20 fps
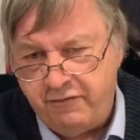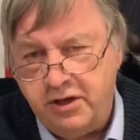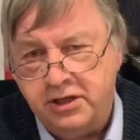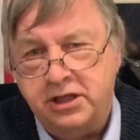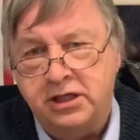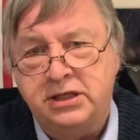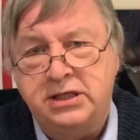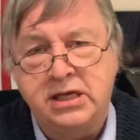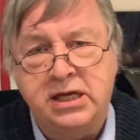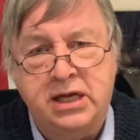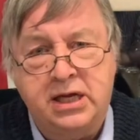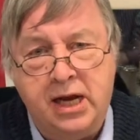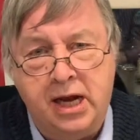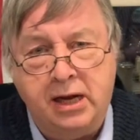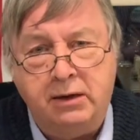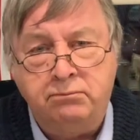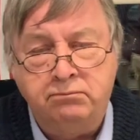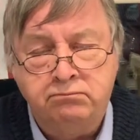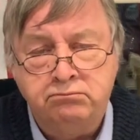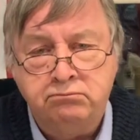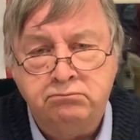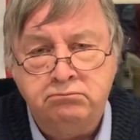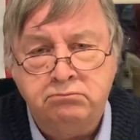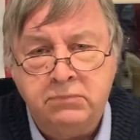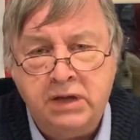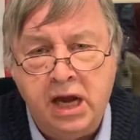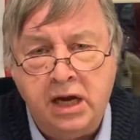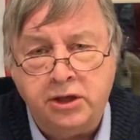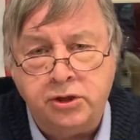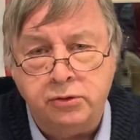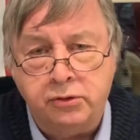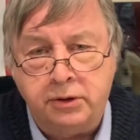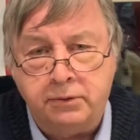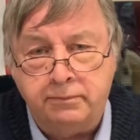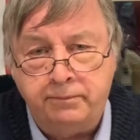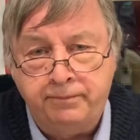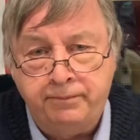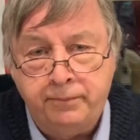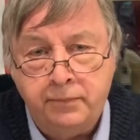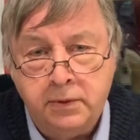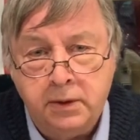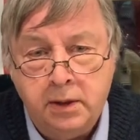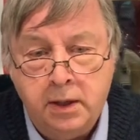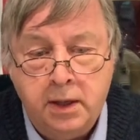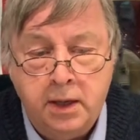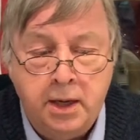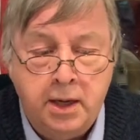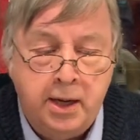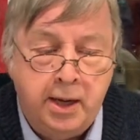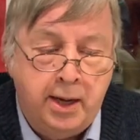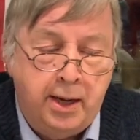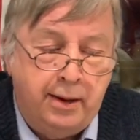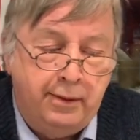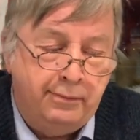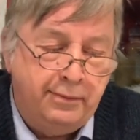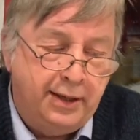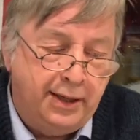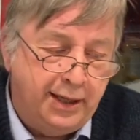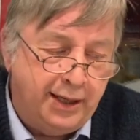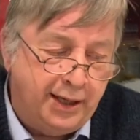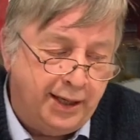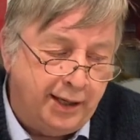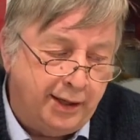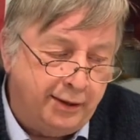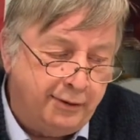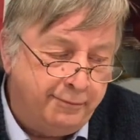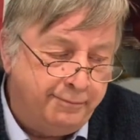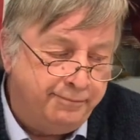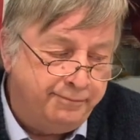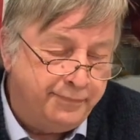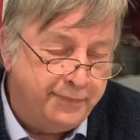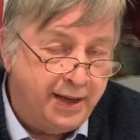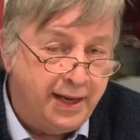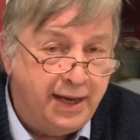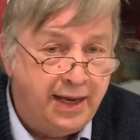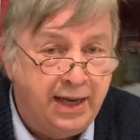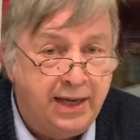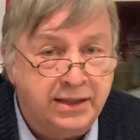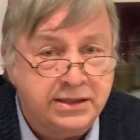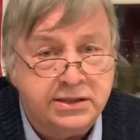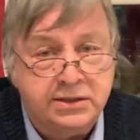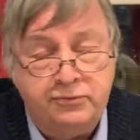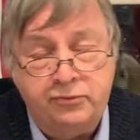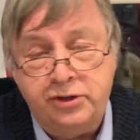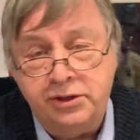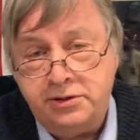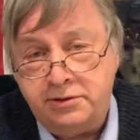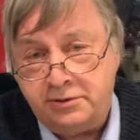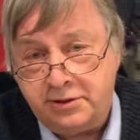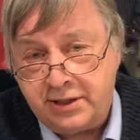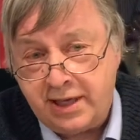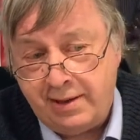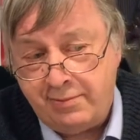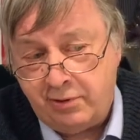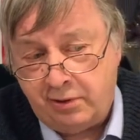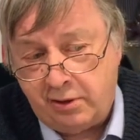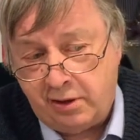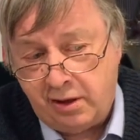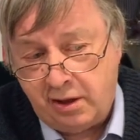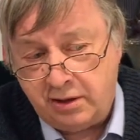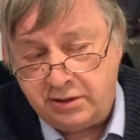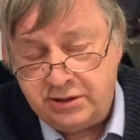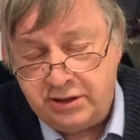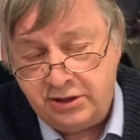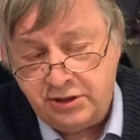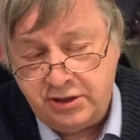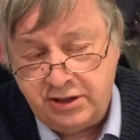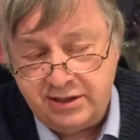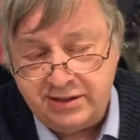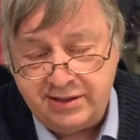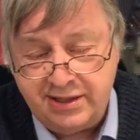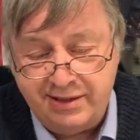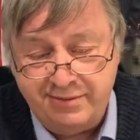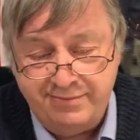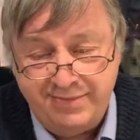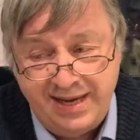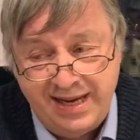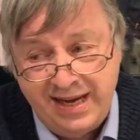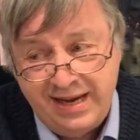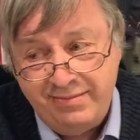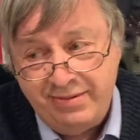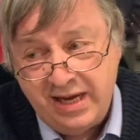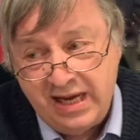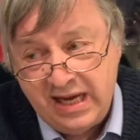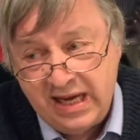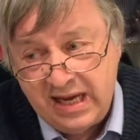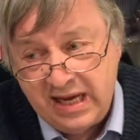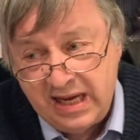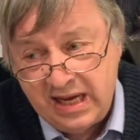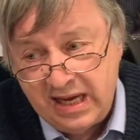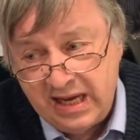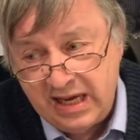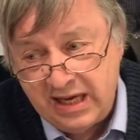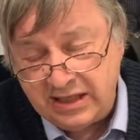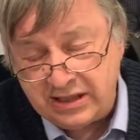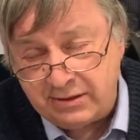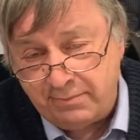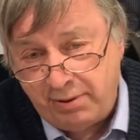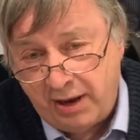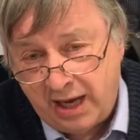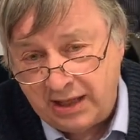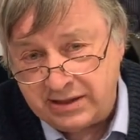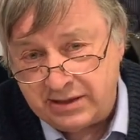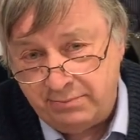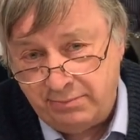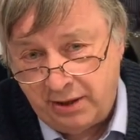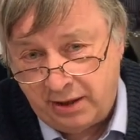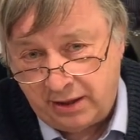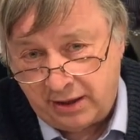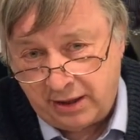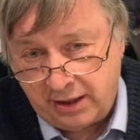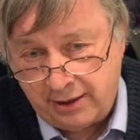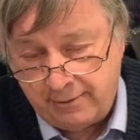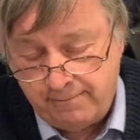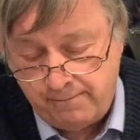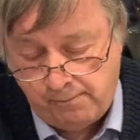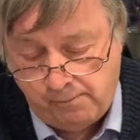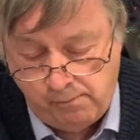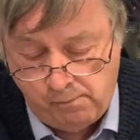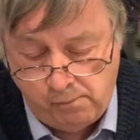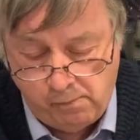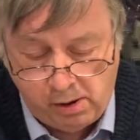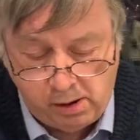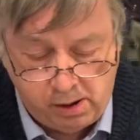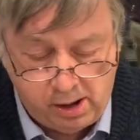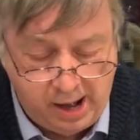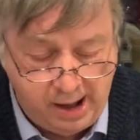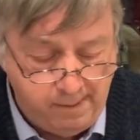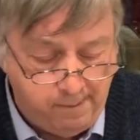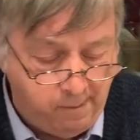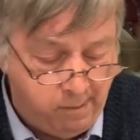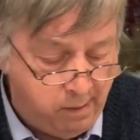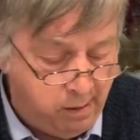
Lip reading: the DNA. Can't do it. Well, then some research came along suggesting maybe it's a possibility, all right?